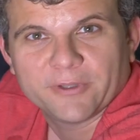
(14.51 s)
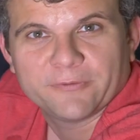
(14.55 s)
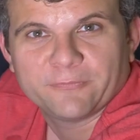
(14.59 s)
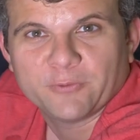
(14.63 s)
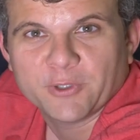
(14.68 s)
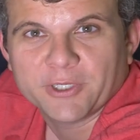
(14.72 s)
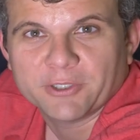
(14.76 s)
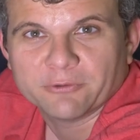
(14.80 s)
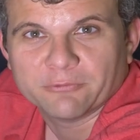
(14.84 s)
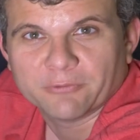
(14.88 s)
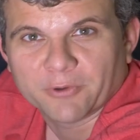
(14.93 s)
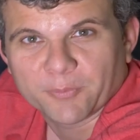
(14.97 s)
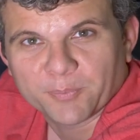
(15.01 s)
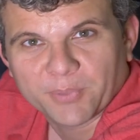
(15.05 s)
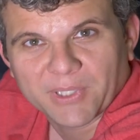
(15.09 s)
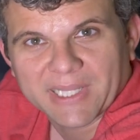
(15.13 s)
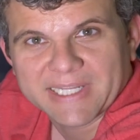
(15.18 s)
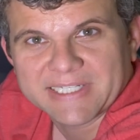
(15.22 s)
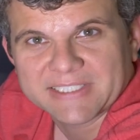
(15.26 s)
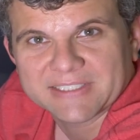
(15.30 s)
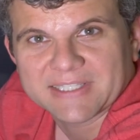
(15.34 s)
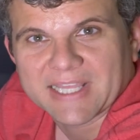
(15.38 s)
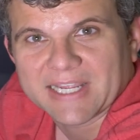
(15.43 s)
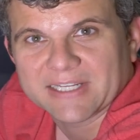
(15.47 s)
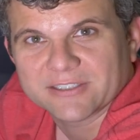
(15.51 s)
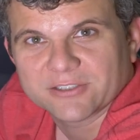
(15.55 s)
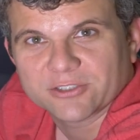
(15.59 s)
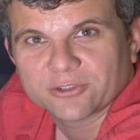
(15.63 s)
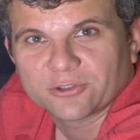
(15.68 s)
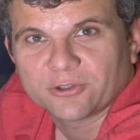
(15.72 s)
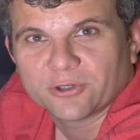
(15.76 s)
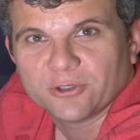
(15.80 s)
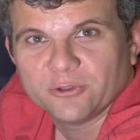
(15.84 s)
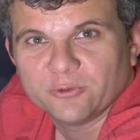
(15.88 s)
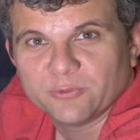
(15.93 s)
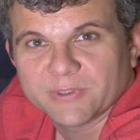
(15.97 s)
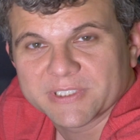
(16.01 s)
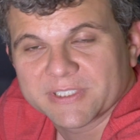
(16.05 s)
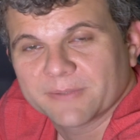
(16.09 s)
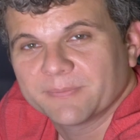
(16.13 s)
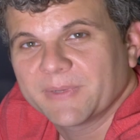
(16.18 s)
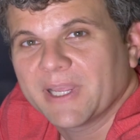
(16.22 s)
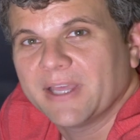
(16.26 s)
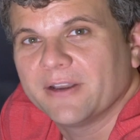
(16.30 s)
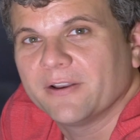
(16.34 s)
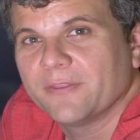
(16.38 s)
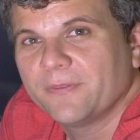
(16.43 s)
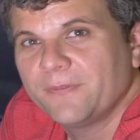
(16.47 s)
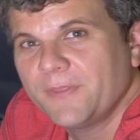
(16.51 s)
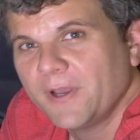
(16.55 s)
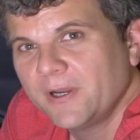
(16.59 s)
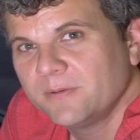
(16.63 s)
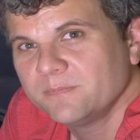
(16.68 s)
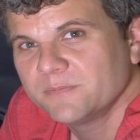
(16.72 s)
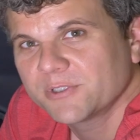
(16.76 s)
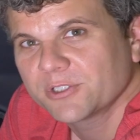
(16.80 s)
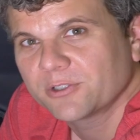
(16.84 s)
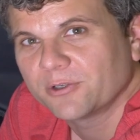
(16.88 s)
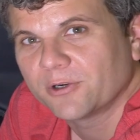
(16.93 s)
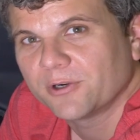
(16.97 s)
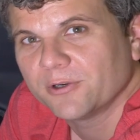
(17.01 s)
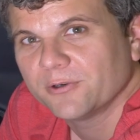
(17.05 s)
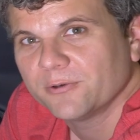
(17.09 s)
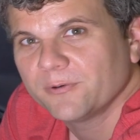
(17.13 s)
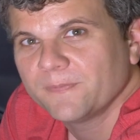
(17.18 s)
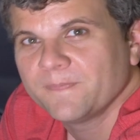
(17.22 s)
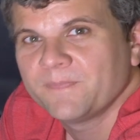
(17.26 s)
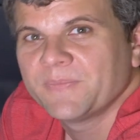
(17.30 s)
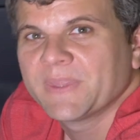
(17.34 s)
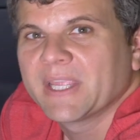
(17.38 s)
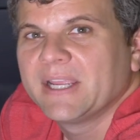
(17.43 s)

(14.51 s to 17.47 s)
if we could replace that screw with some kind of thumb screw.